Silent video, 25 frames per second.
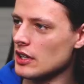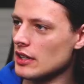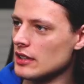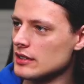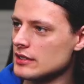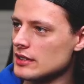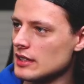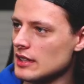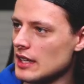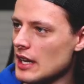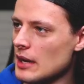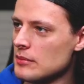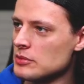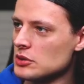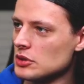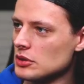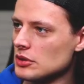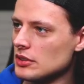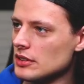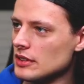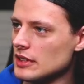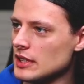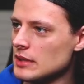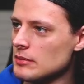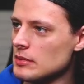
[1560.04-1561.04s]
other to the
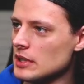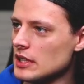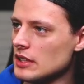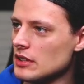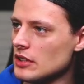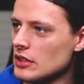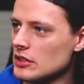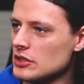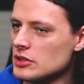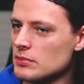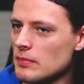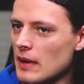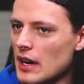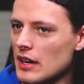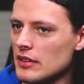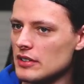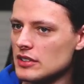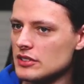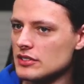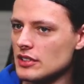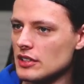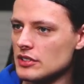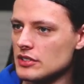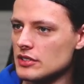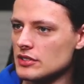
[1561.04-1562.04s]
absolute limit in those sparring
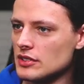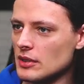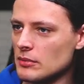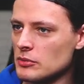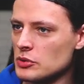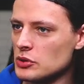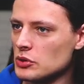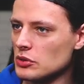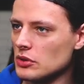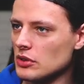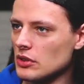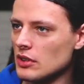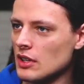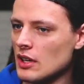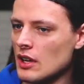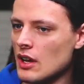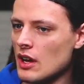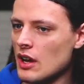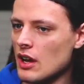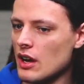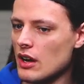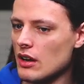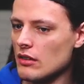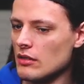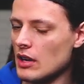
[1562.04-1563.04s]
sessions, I'm sure,
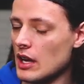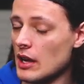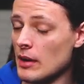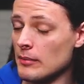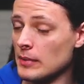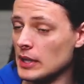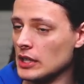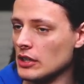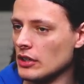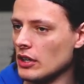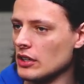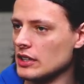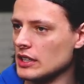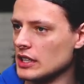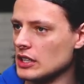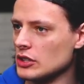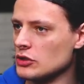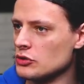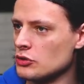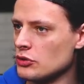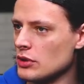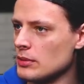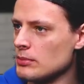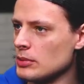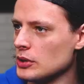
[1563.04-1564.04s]
it only
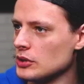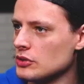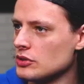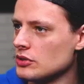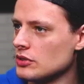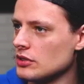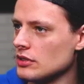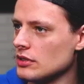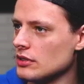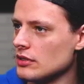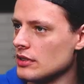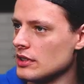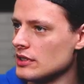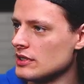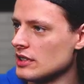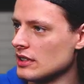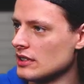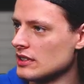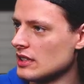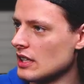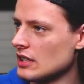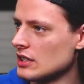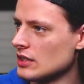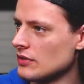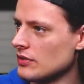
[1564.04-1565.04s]
contributes to the
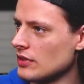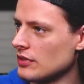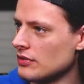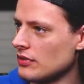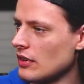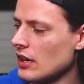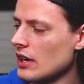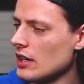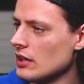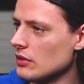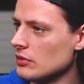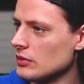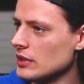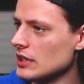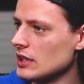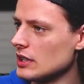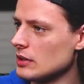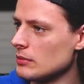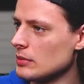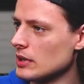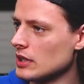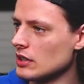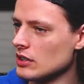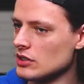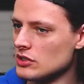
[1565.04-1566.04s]
success of the fighter, really,
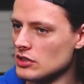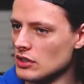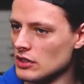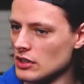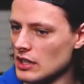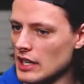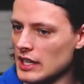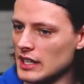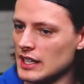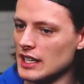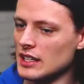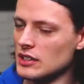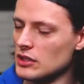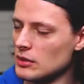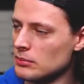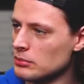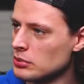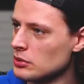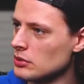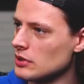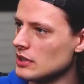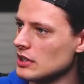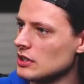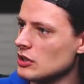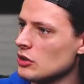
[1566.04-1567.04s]
because you're
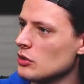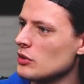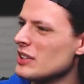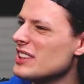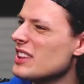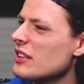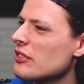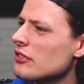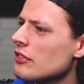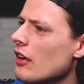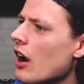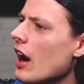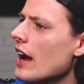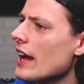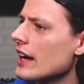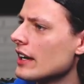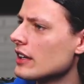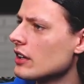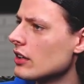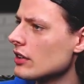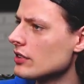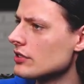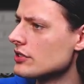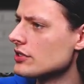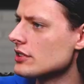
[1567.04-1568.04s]
in the fire
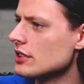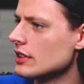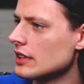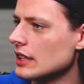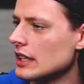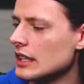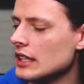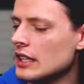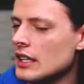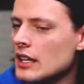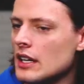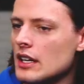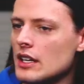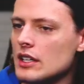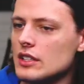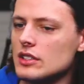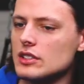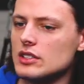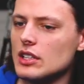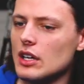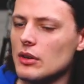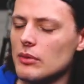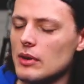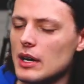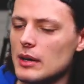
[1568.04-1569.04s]
constantly.
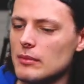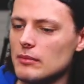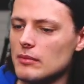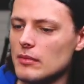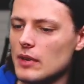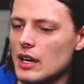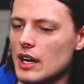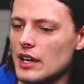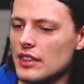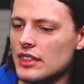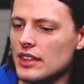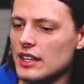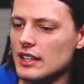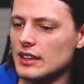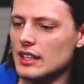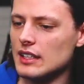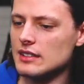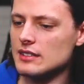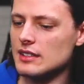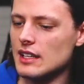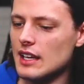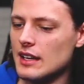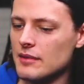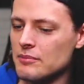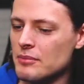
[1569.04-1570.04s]
So I think
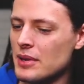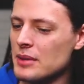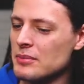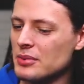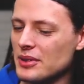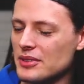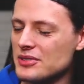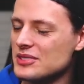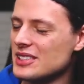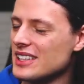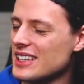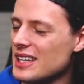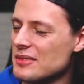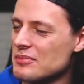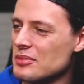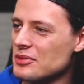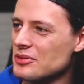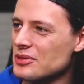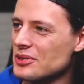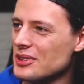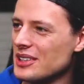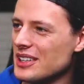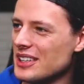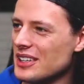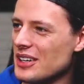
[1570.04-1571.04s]
and people have said that
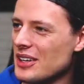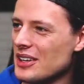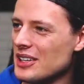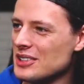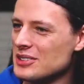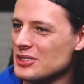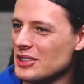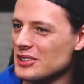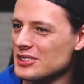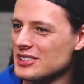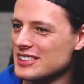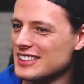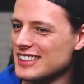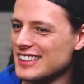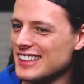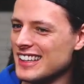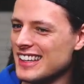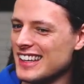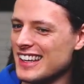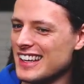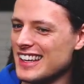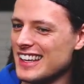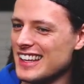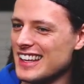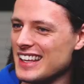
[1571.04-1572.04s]
before, that, that Tosca,
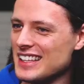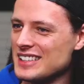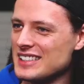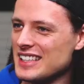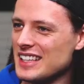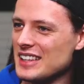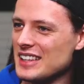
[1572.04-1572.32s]
it's